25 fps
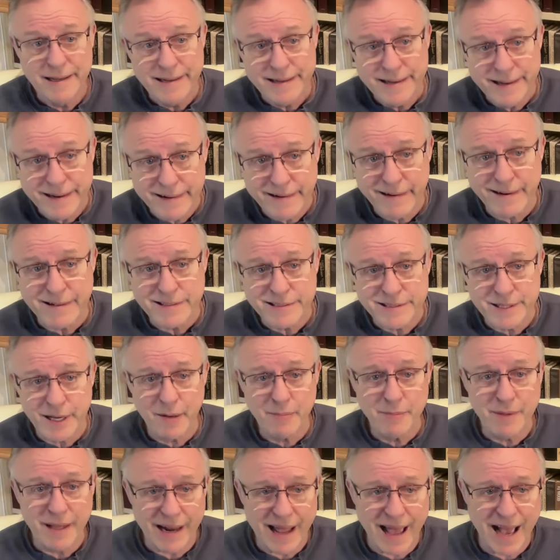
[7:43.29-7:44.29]
here are
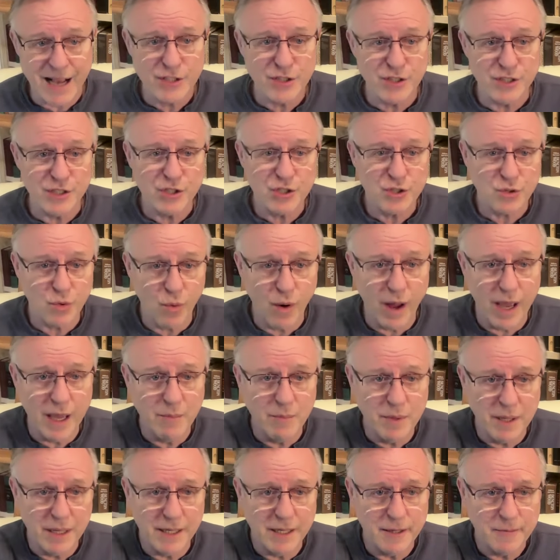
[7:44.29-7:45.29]
some that actually sway
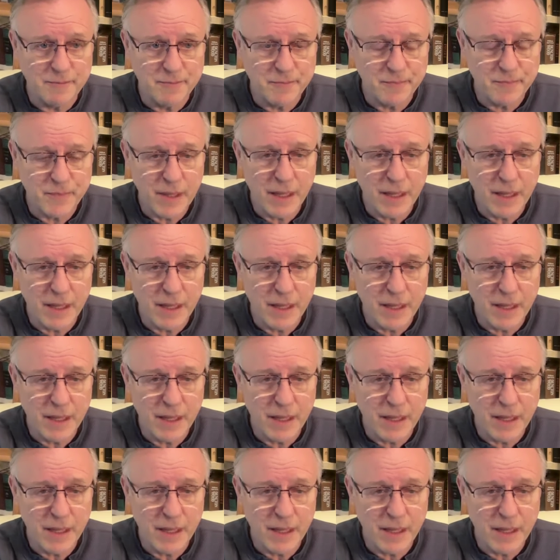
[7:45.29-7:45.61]
me.